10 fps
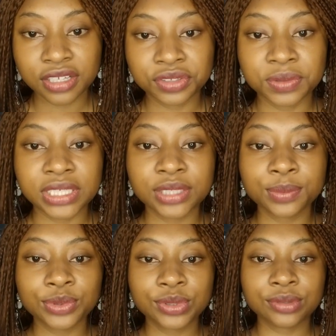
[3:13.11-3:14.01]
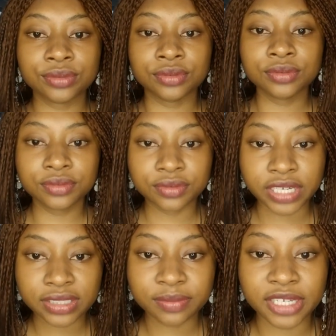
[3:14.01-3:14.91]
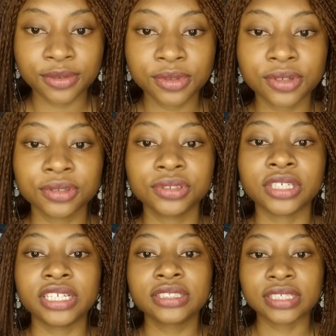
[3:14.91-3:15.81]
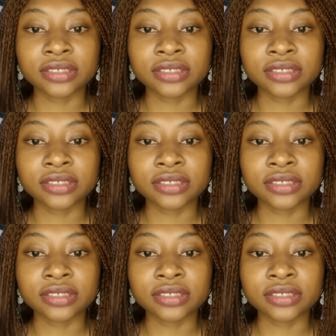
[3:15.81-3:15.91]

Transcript: to be able to write my own contract